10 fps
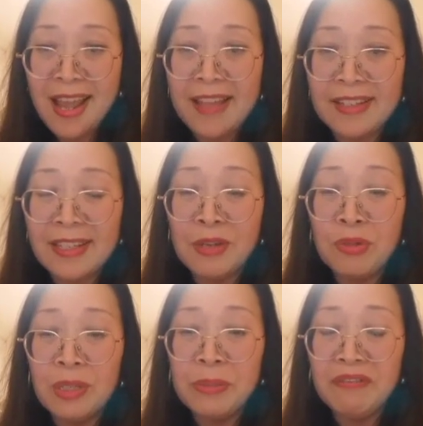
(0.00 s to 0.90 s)
And they
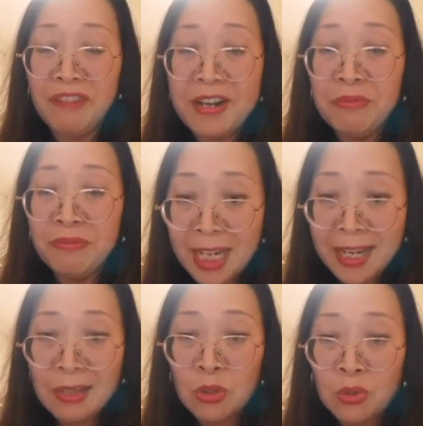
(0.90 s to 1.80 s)
would be very
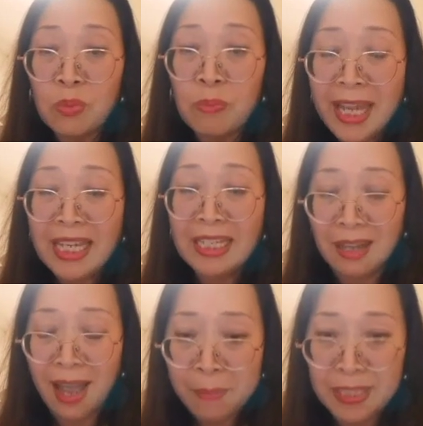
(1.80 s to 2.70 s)
willing to make
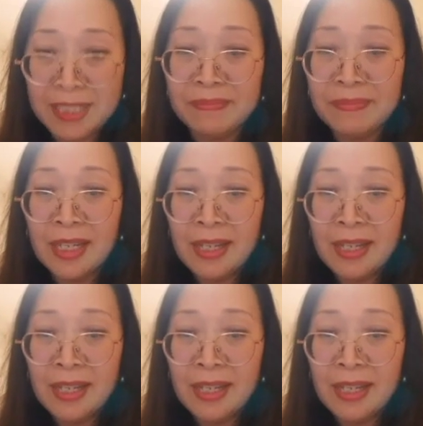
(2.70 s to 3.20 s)
it happen.